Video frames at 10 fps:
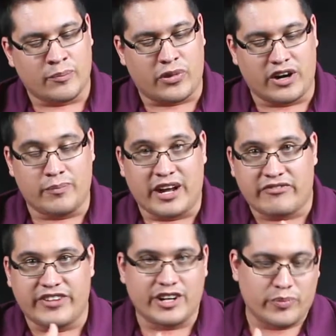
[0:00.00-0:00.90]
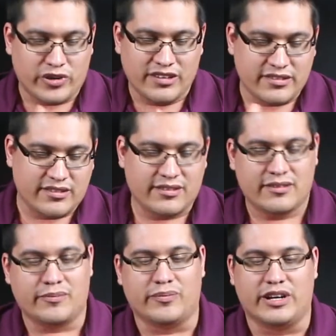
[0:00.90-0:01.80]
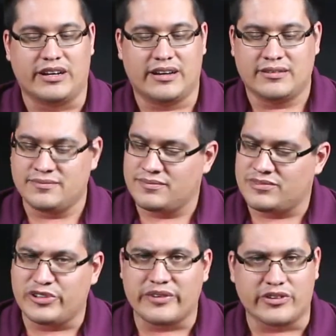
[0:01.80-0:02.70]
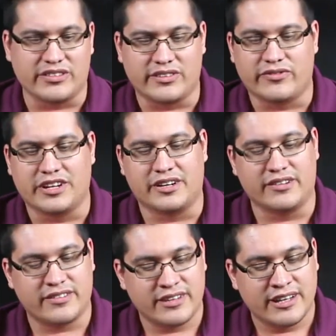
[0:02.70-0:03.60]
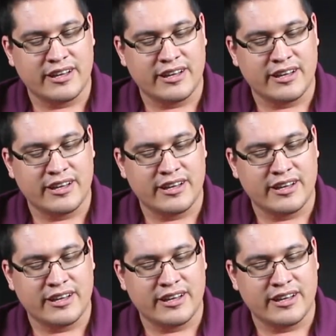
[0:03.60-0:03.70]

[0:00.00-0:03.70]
Pardon my fingerprints, but uh, I do have greasy fingers.